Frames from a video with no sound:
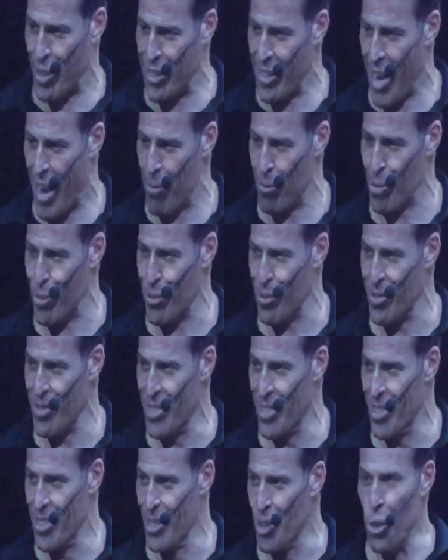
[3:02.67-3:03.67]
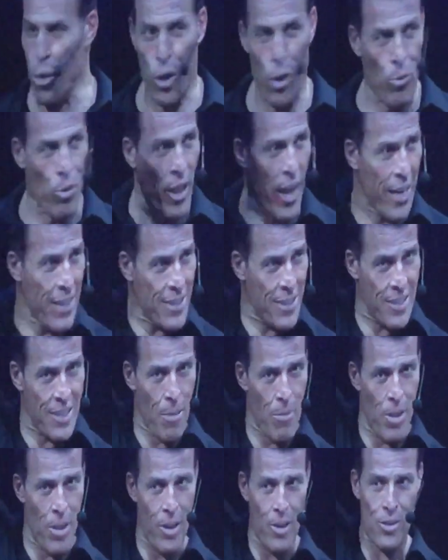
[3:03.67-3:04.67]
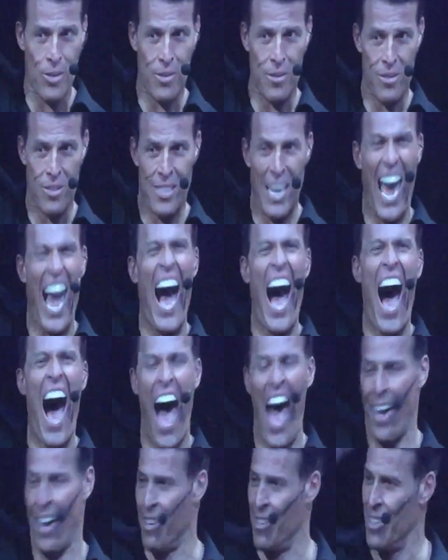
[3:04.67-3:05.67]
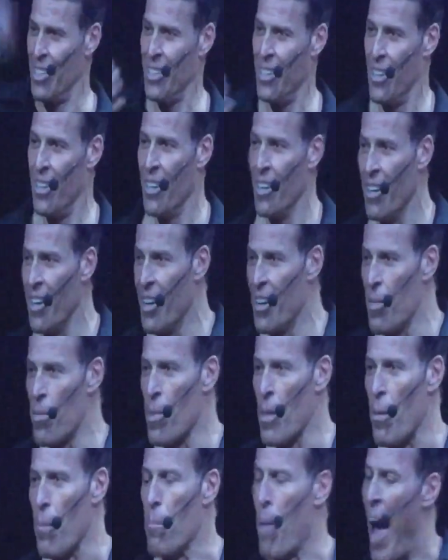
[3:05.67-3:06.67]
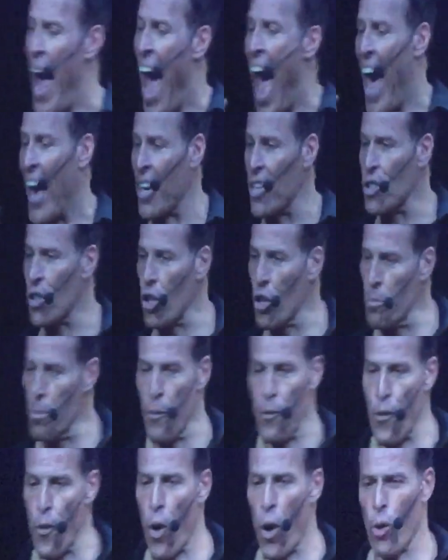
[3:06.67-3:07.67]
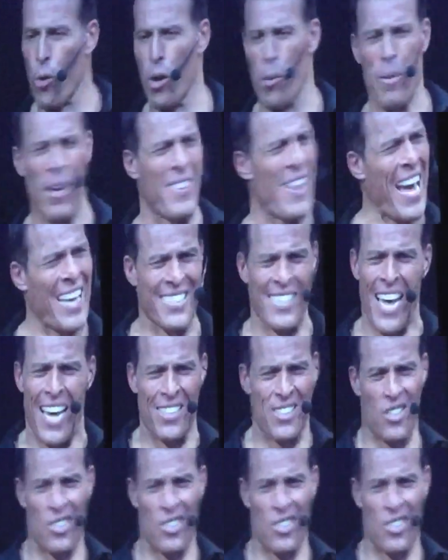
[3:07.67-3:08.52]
at times. Who can relate to some of those? Say I. My attitude before would have been, that's not